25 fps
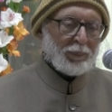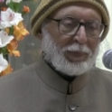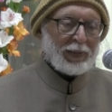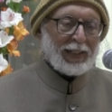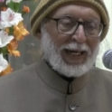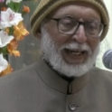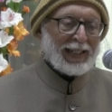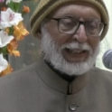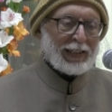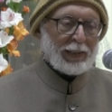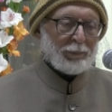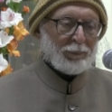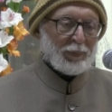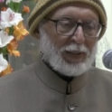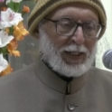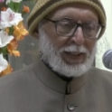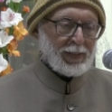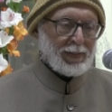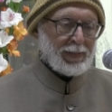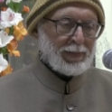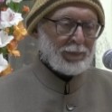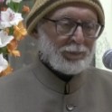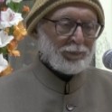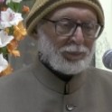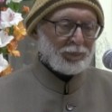90
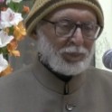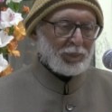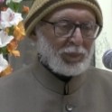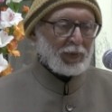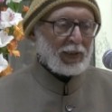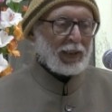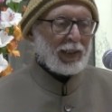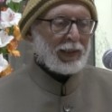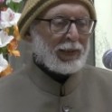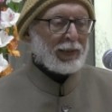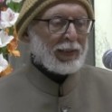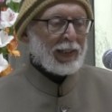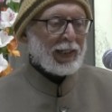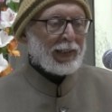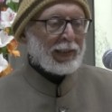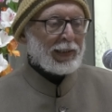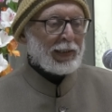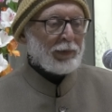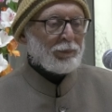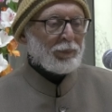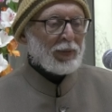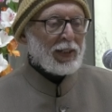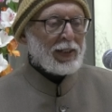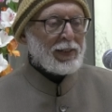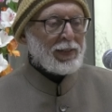plus. At
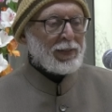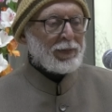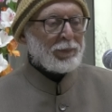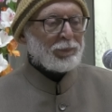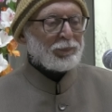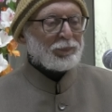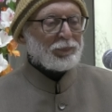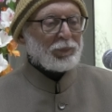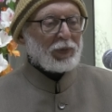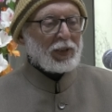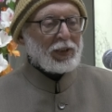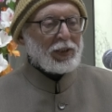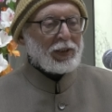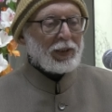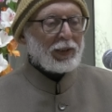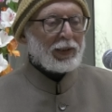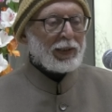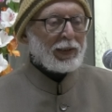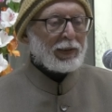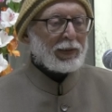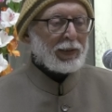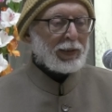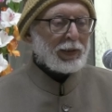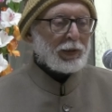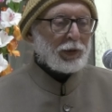90 plus, she
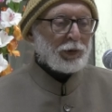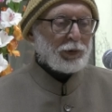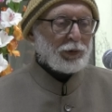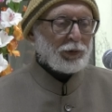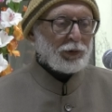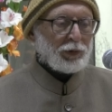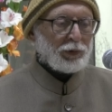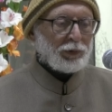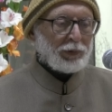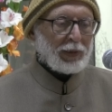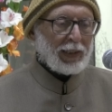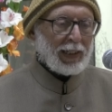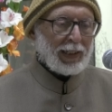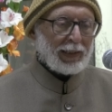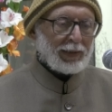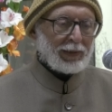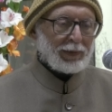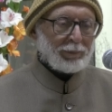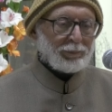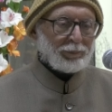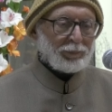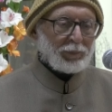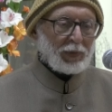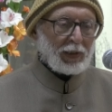continued to do that.